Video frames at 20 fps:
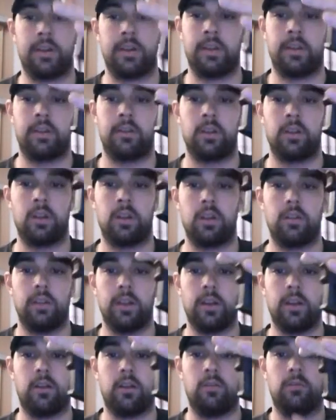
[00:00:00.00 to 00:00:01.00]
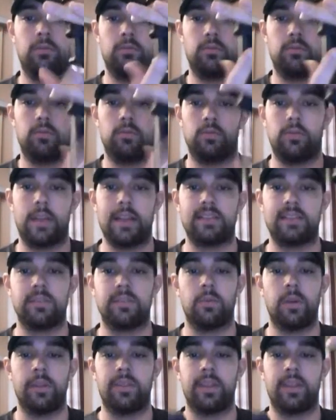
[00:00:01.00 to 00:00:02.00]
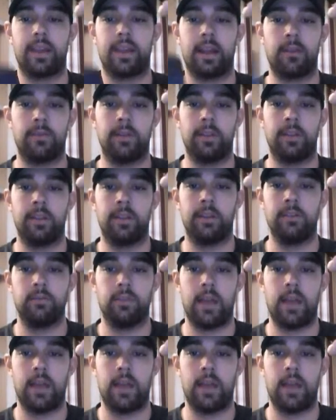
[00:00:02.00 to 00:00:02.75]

to, you know, that's the one thing I really do